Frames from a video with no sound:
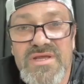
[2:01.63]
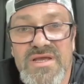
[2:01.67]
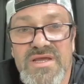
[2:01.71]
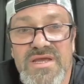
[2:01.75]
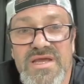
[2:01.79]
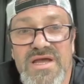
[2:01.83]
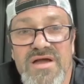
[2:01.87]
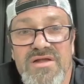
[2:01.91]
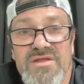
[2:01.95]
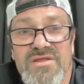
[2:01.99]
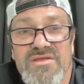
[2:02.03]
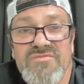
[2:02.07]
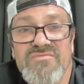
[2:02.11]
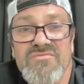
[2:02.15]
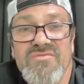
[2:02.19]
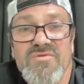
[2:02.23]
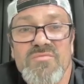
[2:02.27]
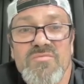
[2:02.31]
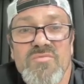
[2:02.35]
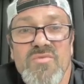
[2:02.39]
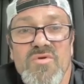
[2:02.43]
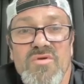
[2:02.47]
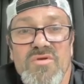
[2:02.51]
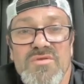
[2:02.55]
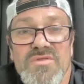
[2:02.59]
accounting for
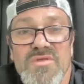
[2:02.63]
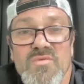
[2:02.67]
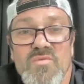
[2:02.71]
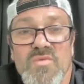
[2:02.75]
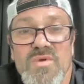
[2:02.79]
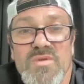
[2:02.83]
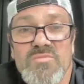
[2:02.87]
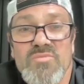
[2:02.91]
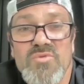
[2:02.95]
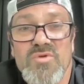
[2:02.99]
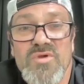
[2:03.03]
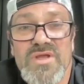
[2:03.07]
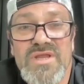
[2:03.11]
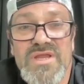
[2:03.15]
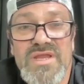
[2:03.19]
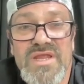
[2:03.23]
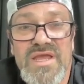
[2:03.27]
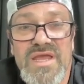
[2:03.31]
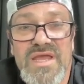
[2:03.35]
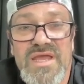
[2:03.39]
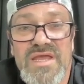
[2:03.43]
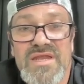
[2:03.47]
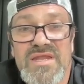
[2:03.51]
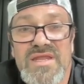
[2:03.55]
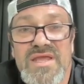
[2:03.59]
more than
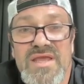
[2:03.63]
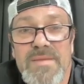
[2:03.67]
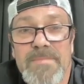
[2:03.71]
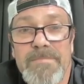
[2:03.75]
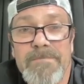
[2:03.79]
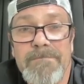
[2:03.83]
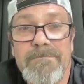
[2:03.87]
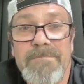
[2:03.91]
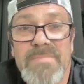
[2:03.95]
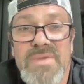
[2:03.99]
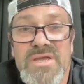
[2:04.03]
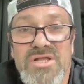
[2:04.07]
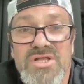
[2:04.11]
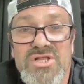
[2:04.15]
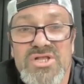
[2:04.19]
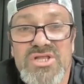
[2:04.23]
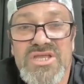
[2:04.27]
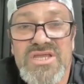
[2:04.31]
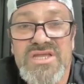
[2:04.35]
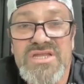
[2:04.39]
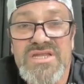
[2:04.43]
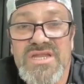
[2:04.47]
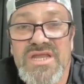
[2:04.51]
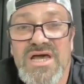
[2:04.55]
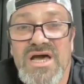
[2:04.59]
1.8
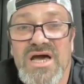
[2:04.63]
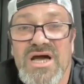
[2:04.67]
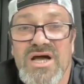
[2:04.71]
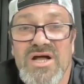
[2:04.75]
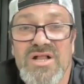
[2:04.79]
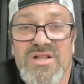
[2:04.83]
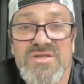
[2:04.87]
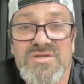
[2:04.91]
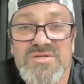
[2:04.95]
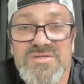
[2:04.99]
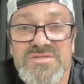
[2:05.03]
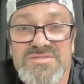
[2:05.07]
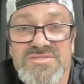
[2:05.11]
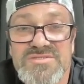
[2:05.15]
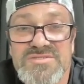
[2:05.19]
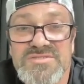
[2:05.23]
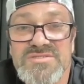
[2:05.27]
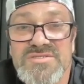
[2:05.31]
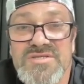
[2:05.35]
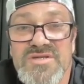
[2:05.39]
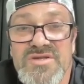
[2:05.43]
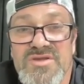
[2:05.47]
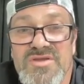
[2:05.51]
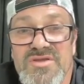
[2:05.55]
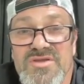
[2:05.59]
billion dollars,
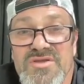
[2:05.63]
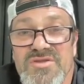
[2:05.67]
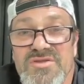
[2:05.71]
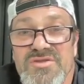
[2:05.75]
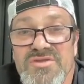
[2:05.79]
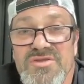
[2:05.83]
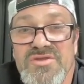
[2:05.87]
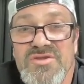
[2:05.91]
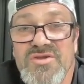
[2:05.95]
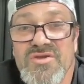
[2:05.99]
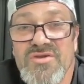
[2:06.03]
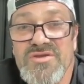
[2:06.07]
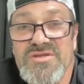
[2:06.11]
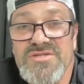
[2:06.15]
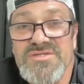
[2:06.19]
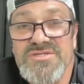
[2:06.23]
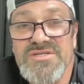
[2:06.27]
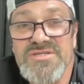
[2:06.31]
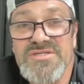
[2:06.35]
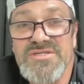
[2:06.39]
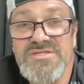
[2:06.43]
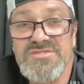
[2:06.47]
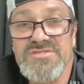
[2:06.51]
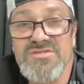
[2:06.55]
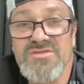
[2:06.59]
New York
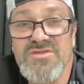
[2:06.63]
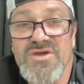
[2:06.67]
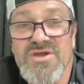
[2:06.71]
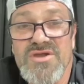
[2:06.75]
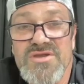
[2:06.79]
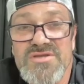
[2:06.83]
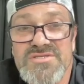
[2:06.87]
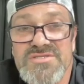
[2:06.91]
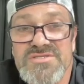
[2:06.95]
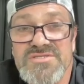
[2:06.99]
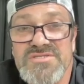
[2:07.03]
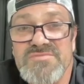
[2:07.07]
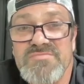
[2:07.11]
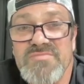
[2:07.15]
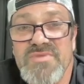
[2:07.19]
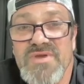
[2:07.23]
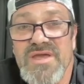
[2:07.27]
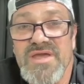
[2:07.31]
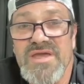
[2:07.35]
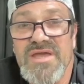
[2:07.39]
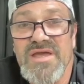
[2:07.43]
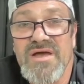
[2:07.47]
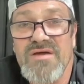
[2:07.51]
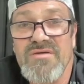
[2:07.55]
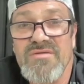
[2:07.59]
City's largest
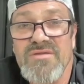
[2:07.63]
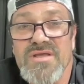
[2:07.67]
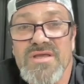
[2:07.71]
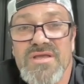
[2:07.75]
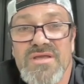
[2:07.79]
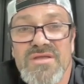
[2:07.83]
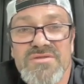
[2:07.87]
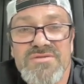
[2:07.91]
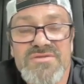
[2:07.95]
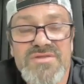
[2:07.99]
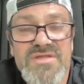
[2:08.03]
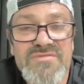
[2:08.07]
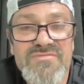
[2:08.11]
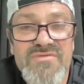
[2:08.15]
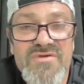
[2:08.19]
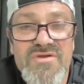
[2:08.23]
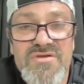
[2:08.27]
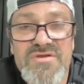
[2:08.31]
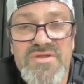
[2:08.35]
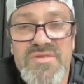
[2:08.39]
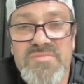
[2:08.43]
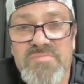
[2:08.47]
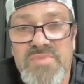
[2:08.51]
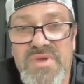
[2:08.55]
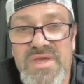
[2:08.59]
payout. So they've
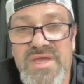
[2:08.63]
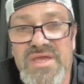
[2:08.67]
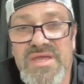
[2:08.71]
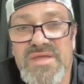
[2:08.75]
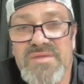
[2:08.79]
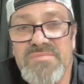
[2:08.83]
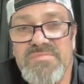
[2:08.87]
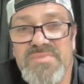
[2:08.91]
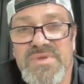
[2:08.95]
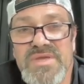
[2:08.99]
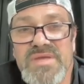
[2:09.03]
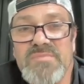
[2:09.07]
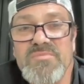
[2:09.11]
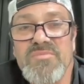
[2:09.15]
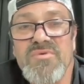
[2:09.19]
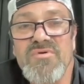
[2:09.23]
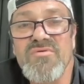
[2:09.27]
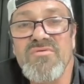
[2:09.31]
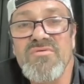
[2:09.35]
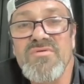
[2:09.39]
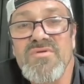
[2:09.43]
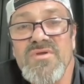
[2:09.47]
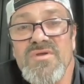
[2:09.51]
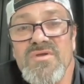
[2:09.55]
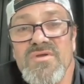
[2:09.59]
already paid
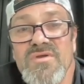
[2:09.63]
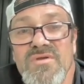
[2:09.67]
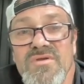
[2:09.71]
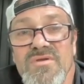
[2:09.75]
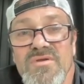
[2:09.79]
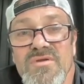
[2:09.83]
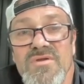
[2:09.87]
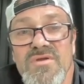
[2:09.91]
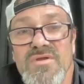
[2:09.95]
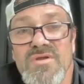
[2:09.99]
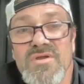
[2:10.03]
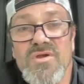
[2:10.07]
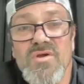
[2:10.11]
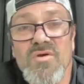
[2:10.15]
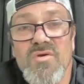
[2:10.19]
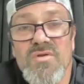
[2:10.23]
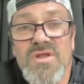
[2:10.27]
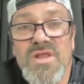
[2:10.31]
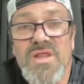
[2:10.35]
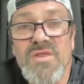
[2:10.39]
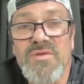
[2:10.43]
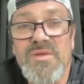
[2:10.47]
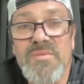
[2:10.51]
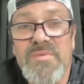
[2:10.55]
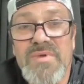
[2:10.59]
people, going
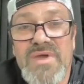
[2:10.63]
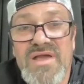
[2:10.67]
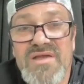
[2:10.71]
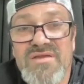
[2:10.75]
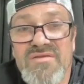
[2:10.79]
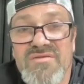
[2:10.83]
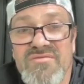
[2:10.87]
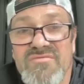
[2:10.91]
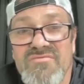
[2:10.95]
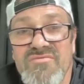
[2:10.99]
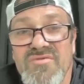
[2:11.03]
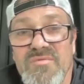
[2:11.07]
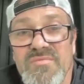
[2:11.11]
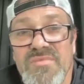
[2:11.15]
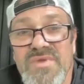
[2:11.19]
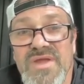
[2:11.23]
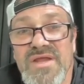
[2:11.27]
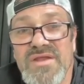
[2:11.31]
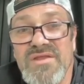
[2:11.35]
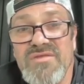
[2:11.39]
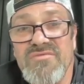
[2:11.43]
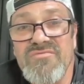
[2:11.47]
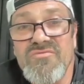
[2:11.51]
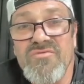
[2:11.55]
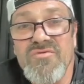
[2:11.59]
all the way back from
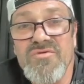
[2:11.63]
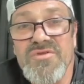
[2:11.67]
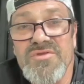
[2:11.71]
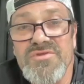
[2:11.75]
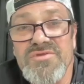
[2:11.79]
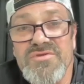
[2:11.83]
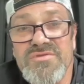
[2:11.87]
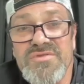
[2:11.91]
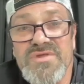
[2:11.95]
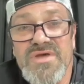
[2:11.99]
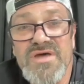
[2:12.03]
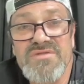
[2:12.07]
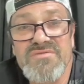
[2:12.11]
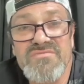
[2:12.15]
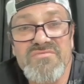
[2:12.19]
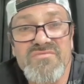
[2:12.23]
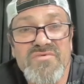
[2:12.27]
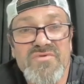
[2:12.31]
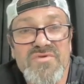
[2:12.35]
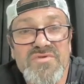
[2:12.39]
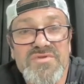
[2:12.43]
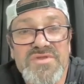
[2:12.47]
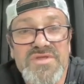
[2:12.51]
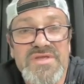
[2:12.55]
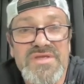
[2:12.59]
94 to
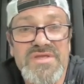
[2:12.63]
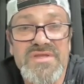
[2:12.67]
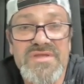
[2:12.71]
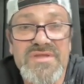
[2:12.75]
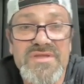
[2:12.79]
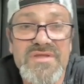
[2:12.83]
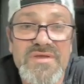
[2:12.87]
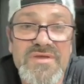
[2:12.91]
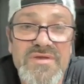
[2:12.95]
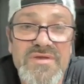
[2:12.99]
2014.